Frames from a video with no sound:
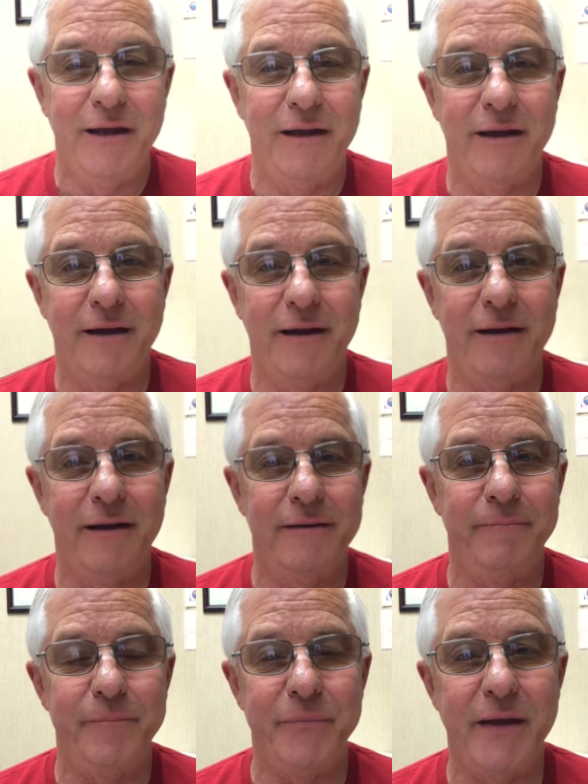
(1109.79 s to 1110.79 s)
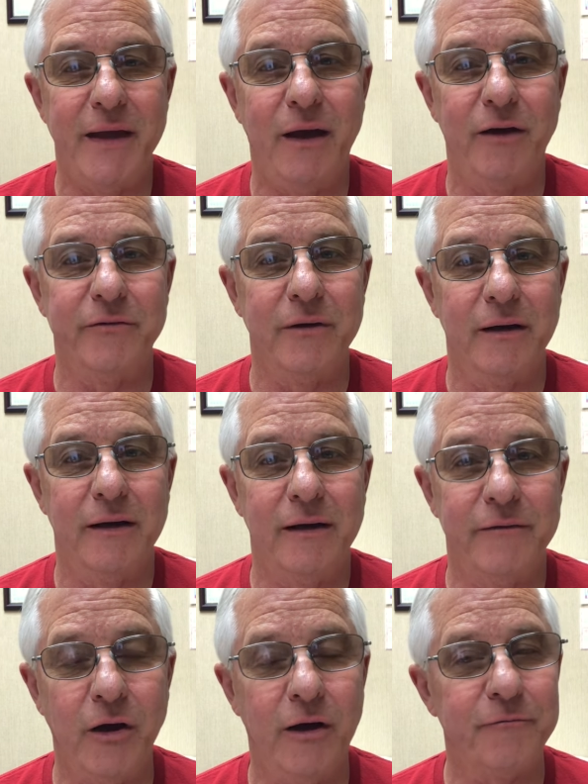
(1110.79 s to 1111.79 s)
And, and now I've,
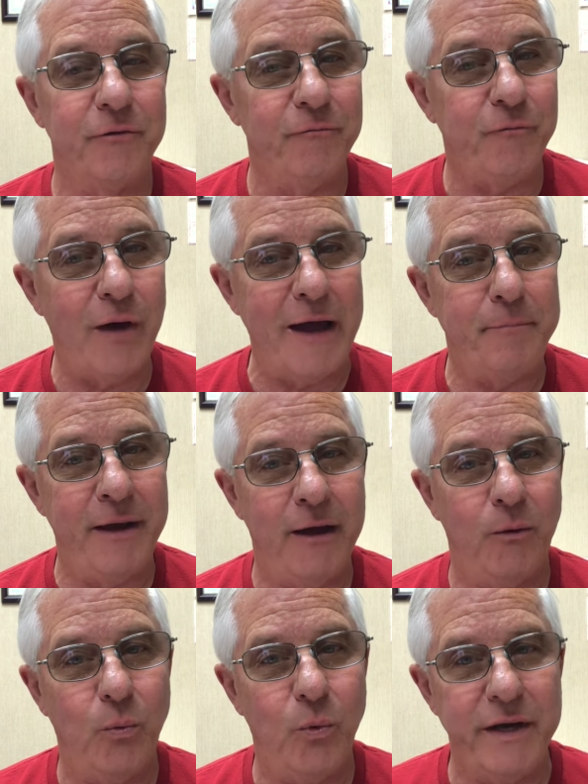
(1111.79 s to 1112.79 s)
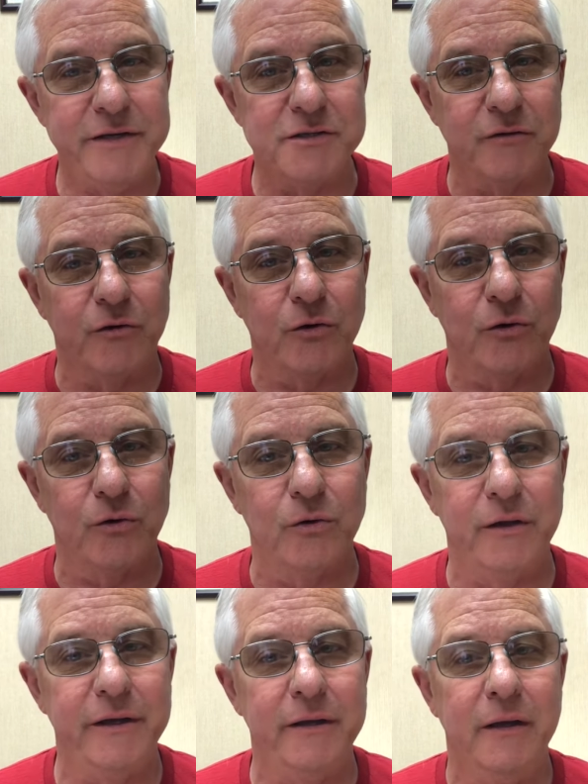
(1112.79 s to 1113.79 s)
I've gone from five pound weights of
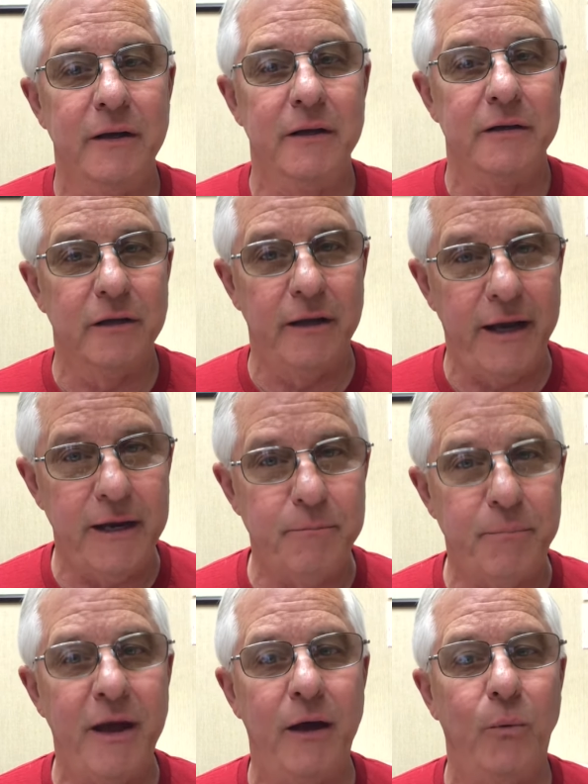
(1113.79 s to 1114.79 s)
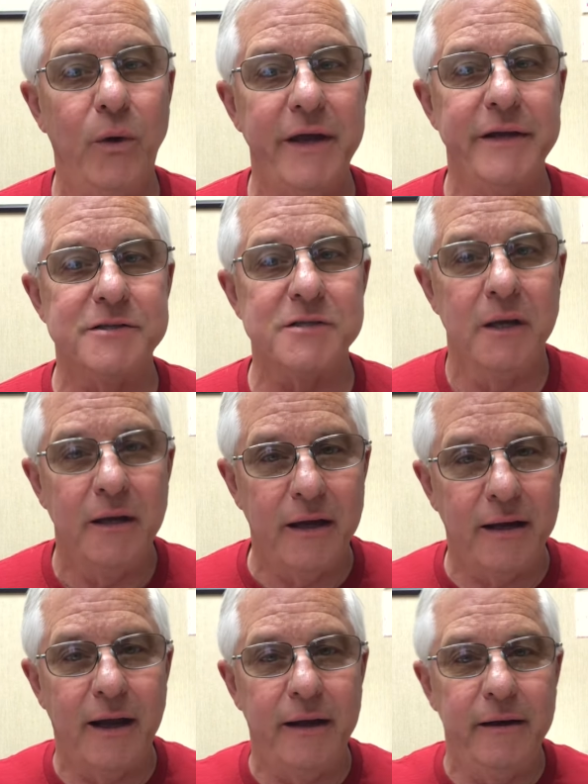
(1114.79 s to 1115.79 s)
curling to eight pound weights,
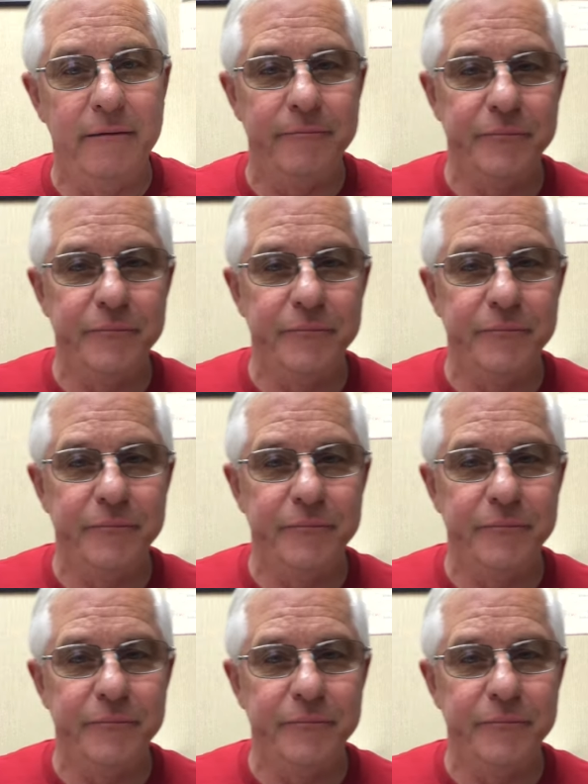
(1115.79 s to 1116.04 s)
and I,